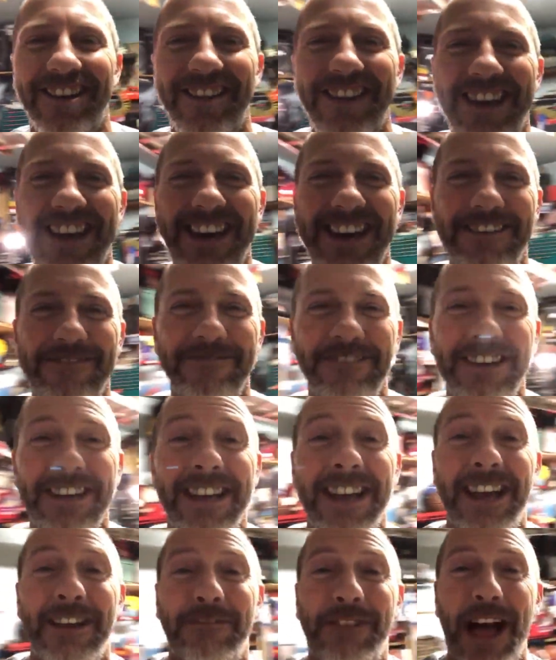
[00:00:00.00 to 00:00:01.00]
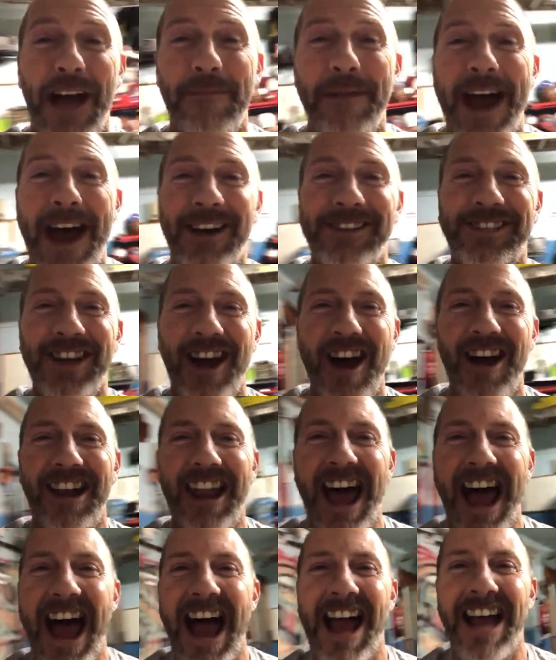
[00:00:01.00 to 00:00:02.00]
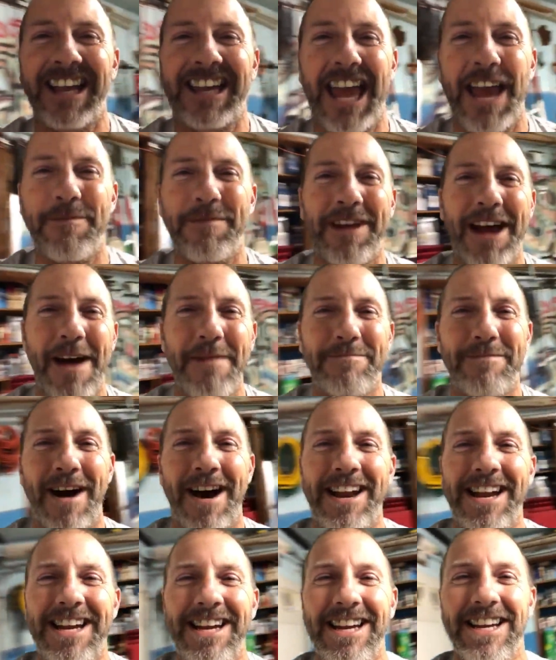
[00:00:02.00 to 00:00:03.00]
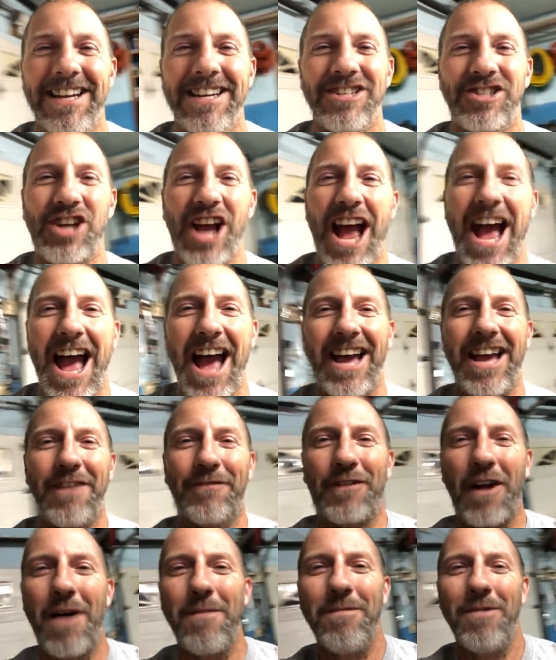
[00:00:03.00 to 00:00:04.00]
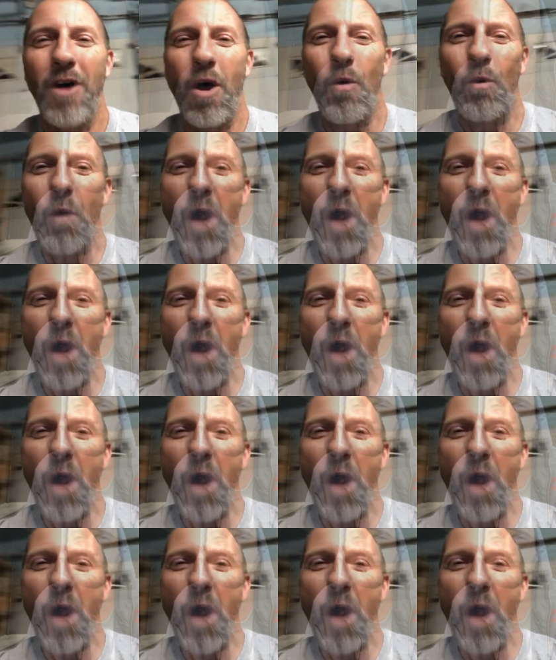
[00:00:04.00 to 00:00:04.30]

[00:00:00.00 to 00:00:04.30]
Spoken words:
till then, Flatmattersonline, keep it up, buddy. Jay, Ephraim.